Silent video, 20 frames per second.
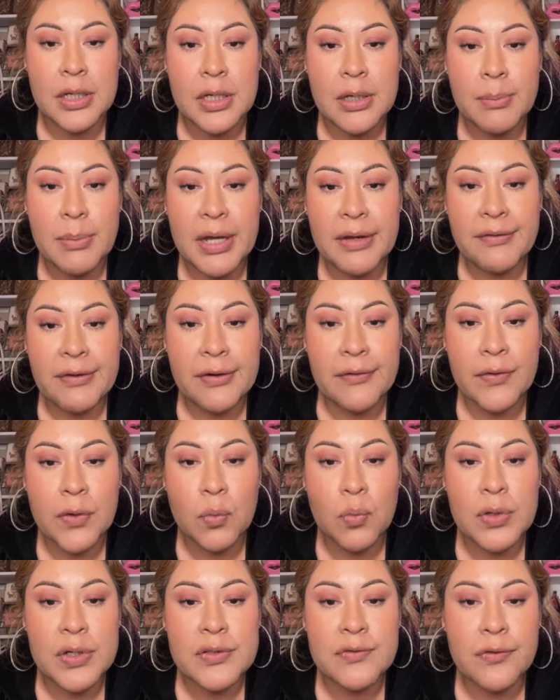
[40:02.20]
My favorite
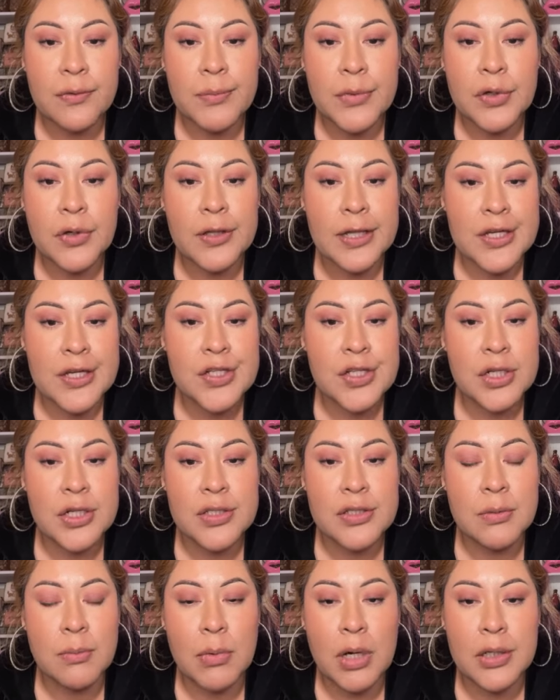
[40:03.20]
ones from the collection
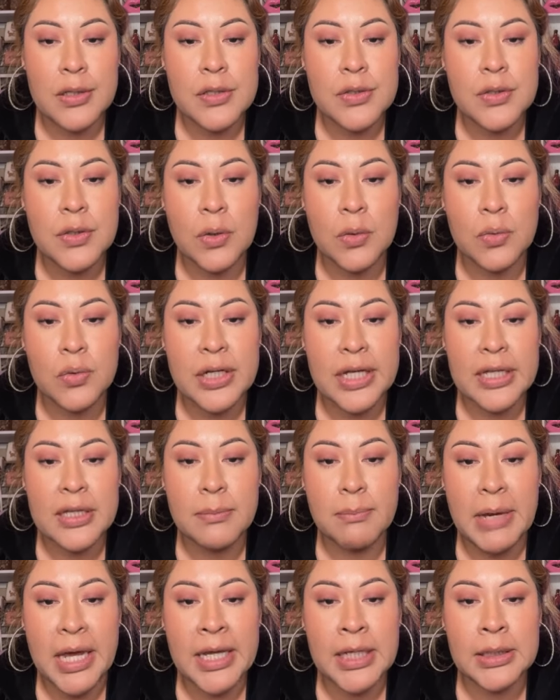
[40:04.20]
is the Molly Tote
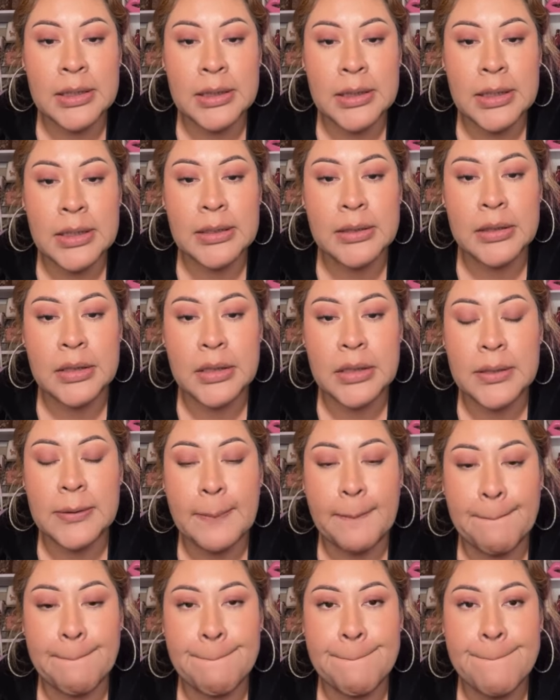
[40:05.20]
and my Lily.
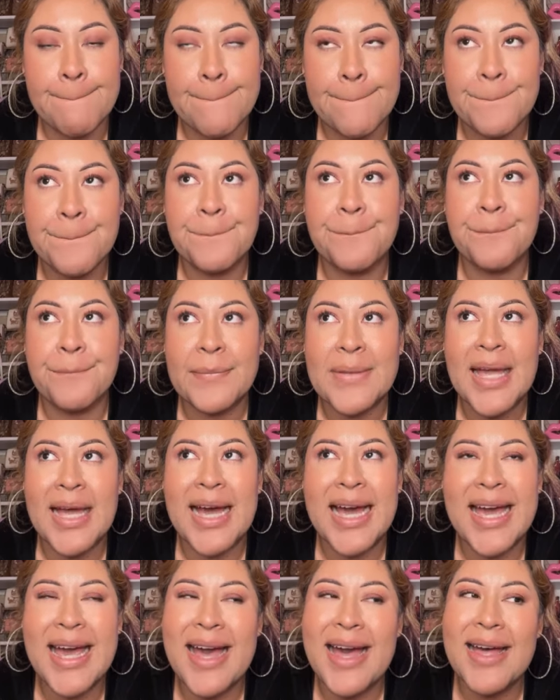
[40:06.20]

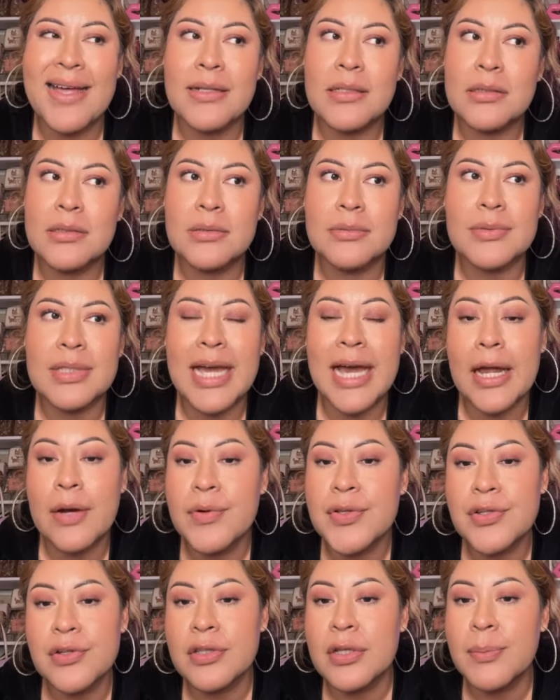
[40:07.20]
I had I
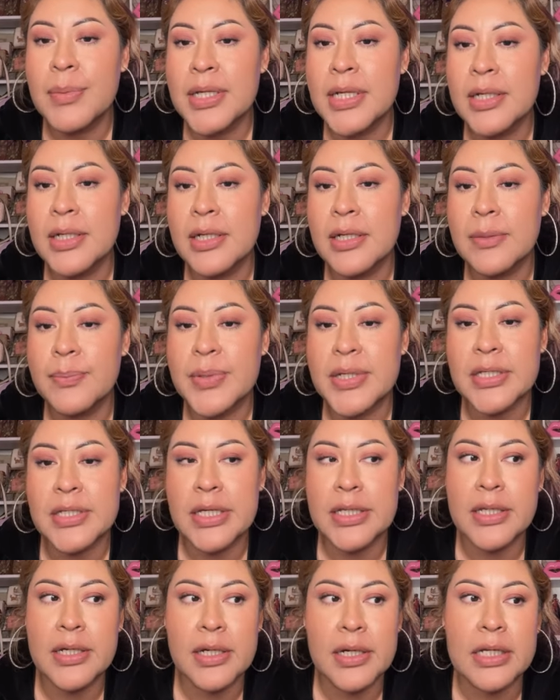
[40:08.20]
returned the mini Lily because
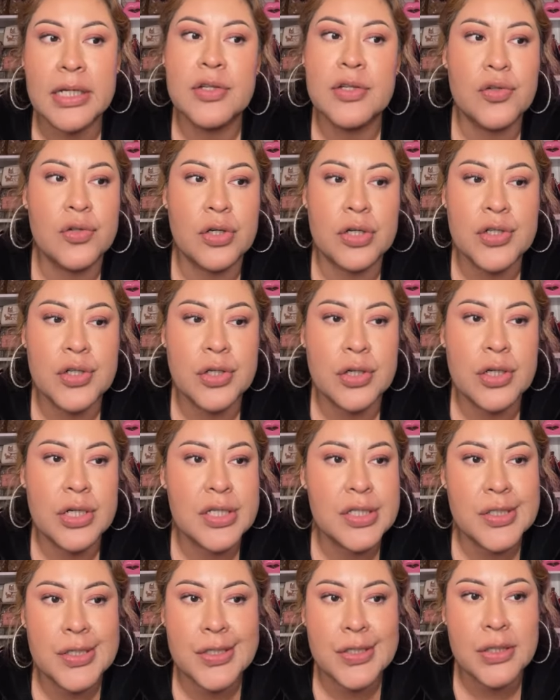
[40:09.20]
I didn't like the structure.
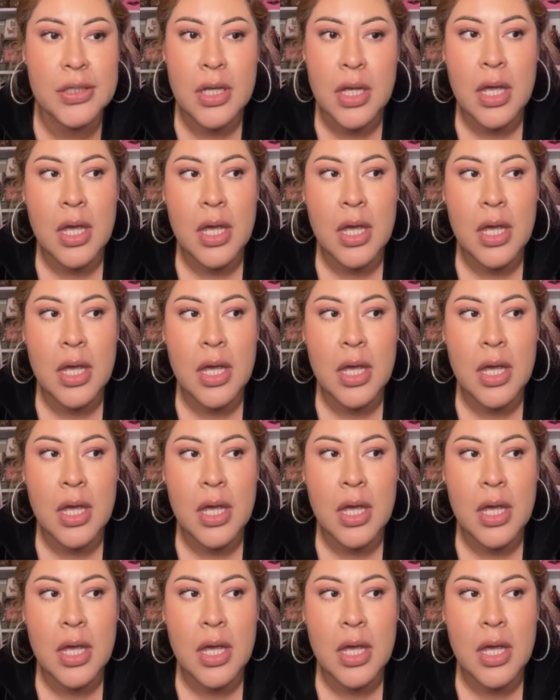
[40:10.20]
It's just